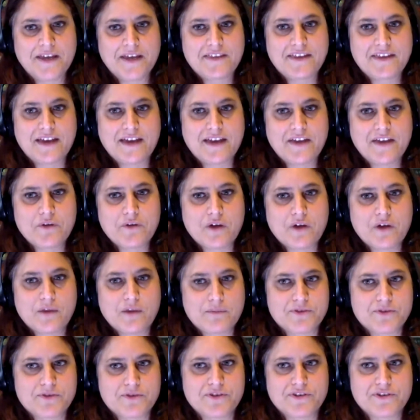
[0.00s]
The other
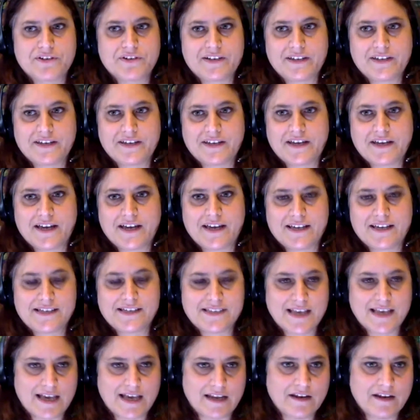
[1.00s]
opportunity is
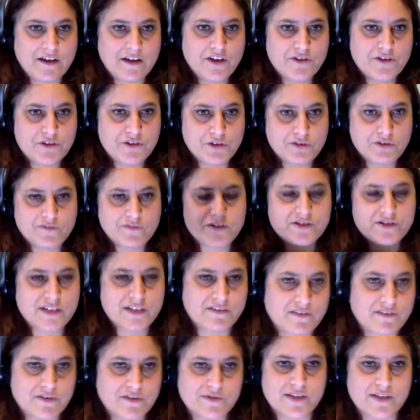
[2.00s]
that the University of
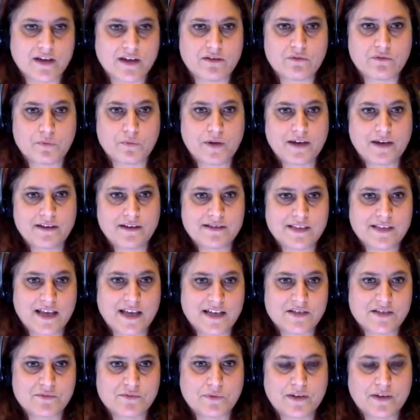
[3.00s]
New South Wales
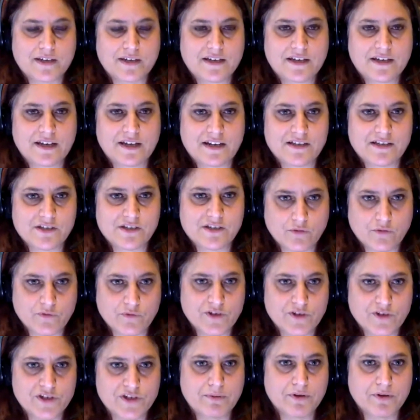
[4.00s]
last week, and I saw
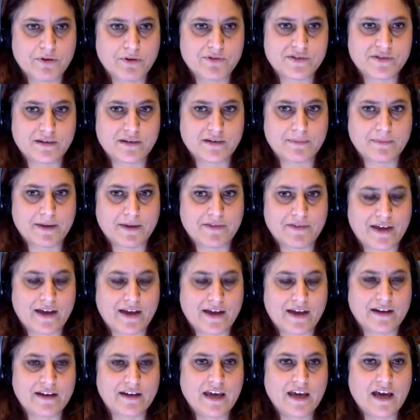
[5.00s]
Rishi posted about
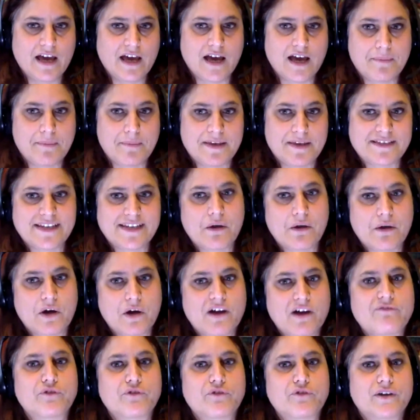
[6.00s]
that, is now
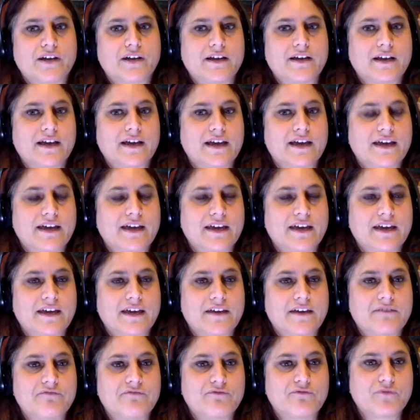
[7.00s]
offering a
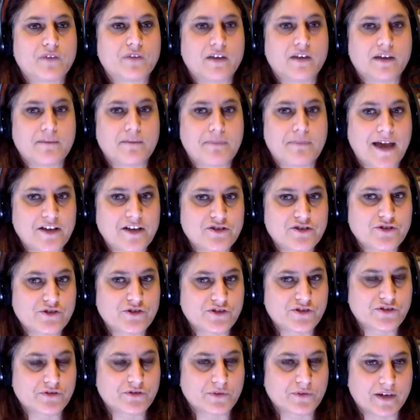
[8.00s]
bachelor's
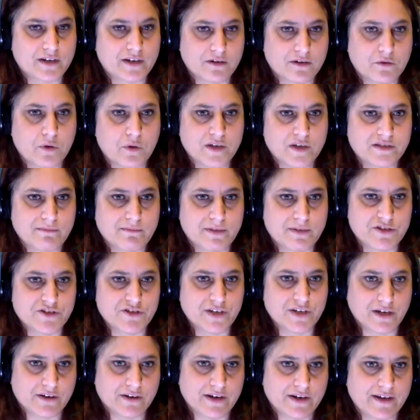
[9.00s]
degree in quantum
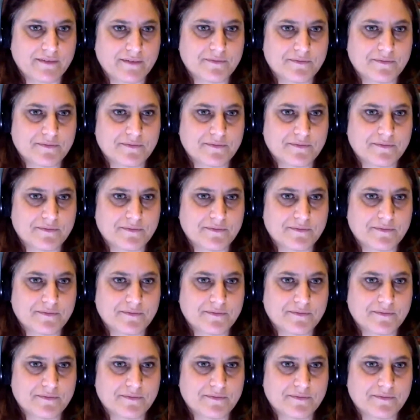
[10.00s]
engineering.